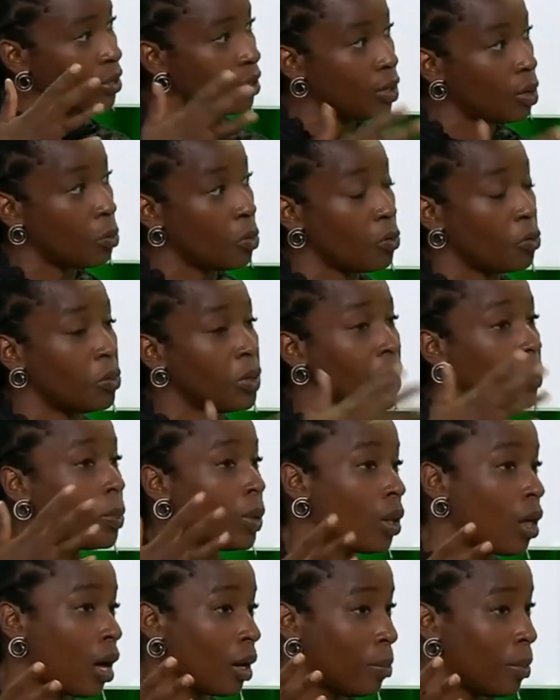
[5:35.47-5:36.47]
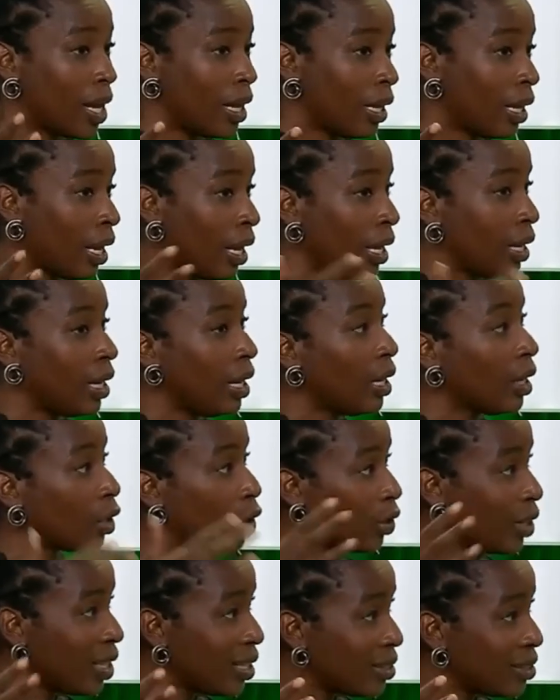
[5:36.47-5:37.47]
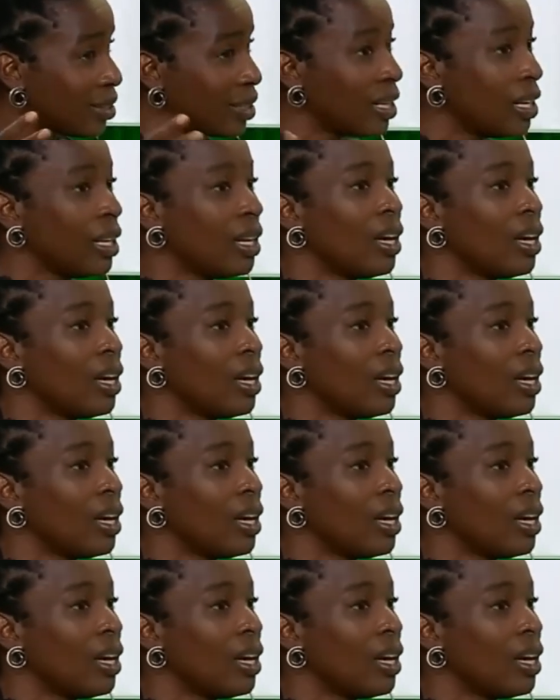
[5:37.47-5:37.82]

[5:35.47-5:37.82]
the number of people on Medicaid increase.